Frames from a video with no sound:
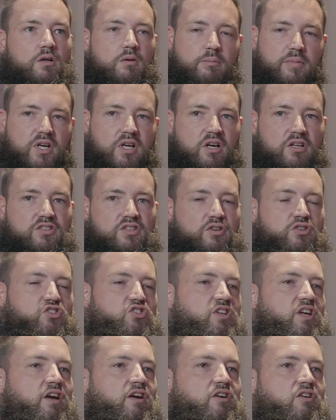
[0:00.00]
Because they're
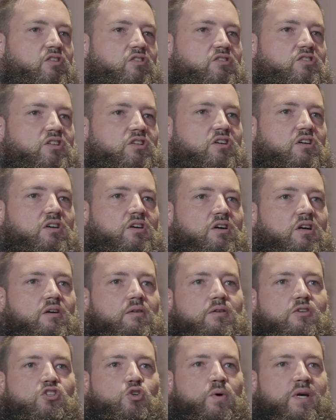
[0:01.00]
scared
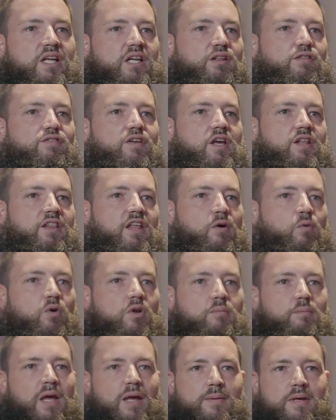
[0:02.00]
to do anything that
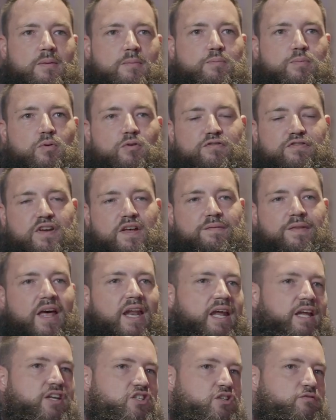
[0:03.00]
would maybe prevent that
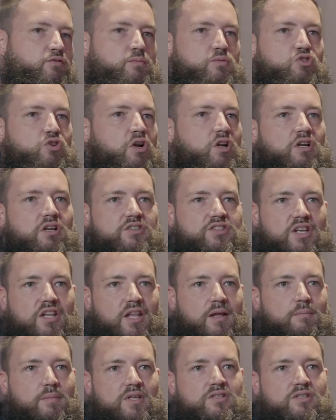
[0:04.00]
agent from starting to send them